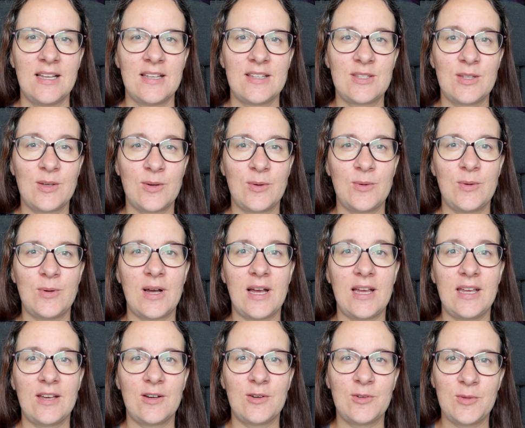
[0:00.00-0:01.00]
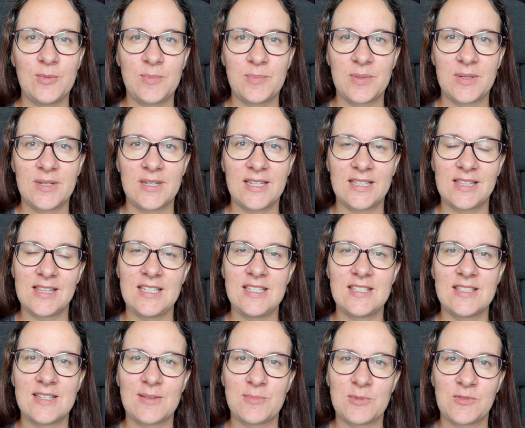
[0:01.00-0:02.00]
So I hope at
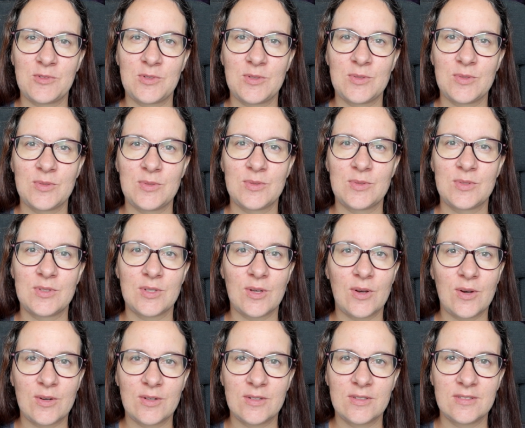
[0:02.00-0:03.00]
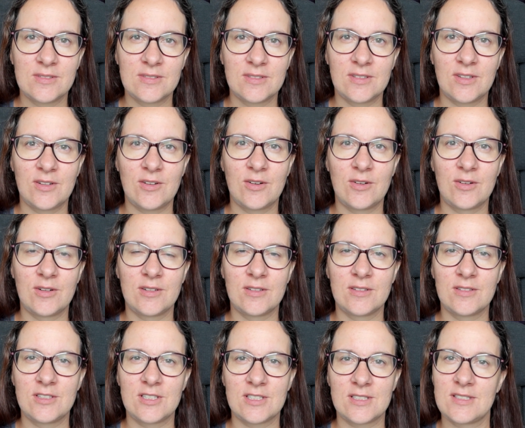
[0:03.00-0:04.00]
least some of you saw
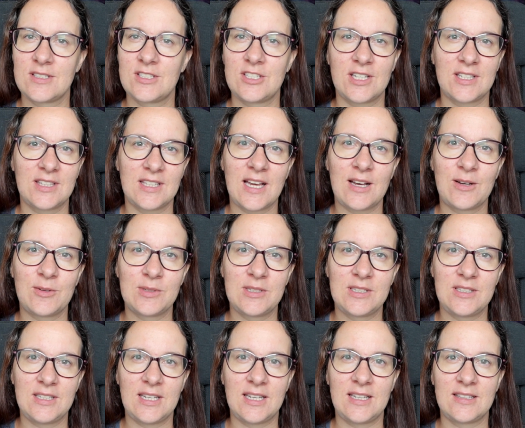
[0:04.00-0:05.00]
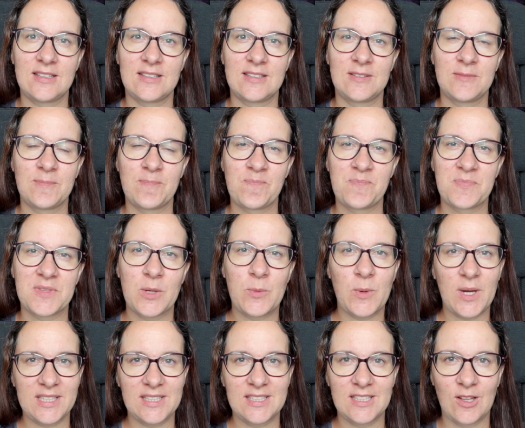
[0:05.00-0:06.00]
or just checked out that
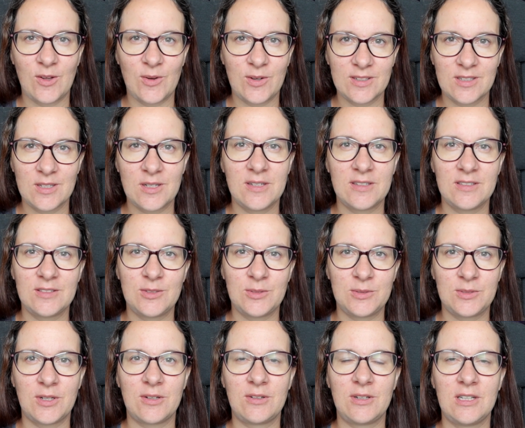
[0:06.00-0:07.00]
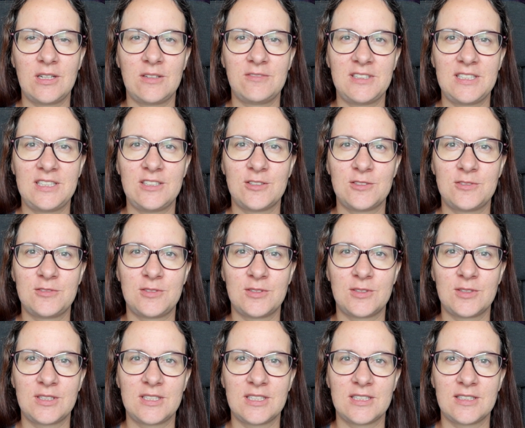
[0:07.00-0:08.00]
quite long tutorial video
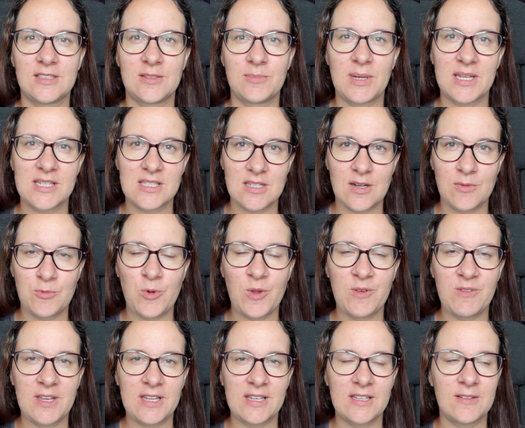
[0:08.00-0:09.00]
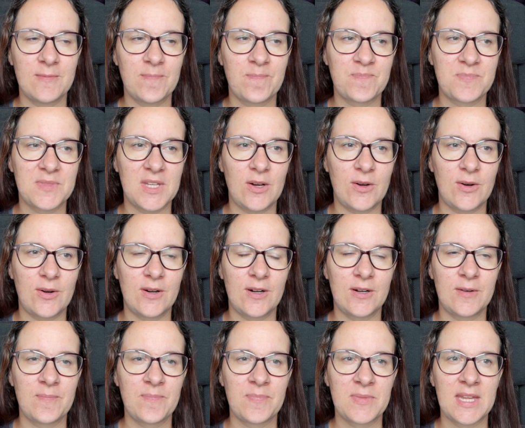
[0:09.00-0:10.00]
for the backstrap weaving,
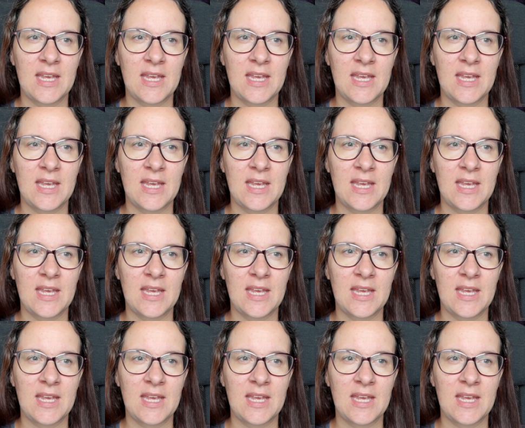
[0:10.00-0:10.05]
or